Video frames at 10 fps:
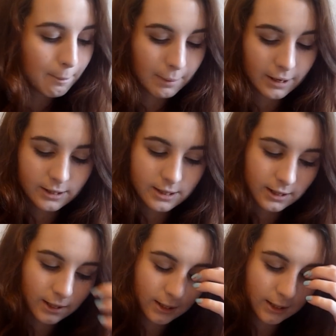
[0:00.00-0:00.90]
But
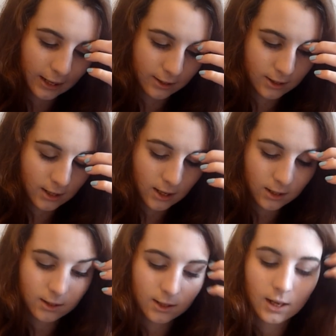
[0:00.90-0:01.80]
yes,
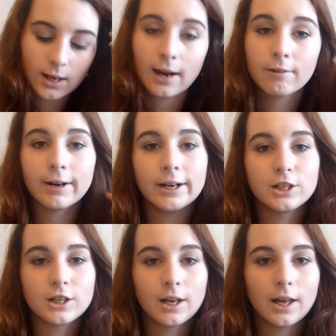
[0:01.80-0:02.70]
the skincare
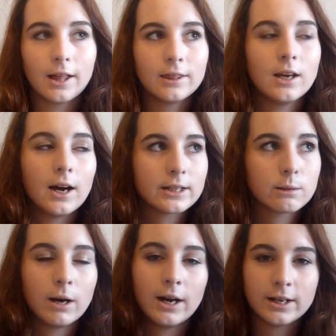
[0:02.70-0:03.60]
range, the
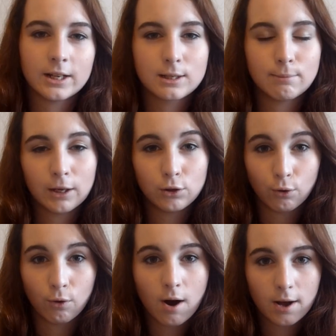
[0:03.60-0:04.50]
idea behind it is to make
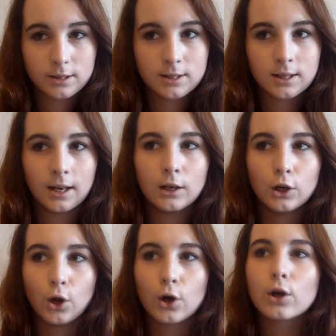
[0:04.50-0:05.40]
your
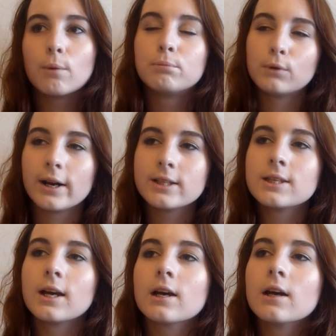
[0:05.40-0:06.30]
skin look
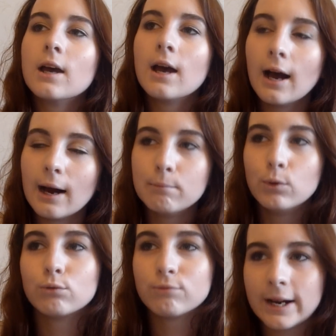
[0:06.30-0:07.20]
brighter and
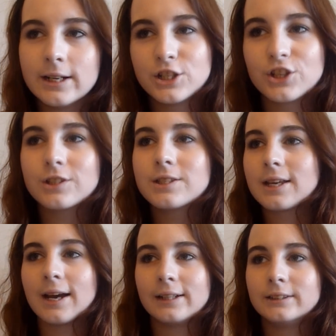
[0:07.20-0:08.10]
more radiant,
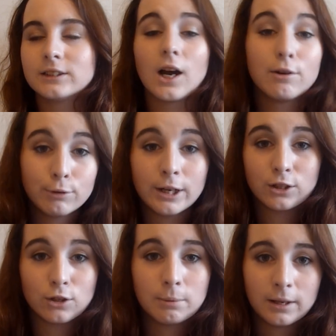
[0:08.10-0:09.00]
and I really
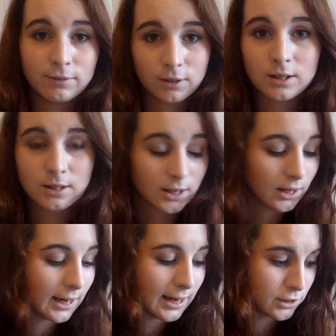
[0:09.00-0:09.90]
do believe that this
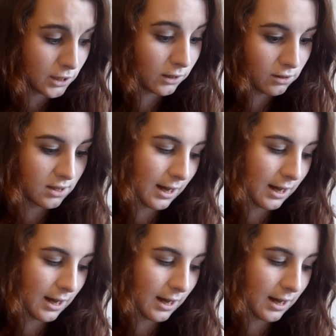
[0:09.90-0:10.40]
skincare does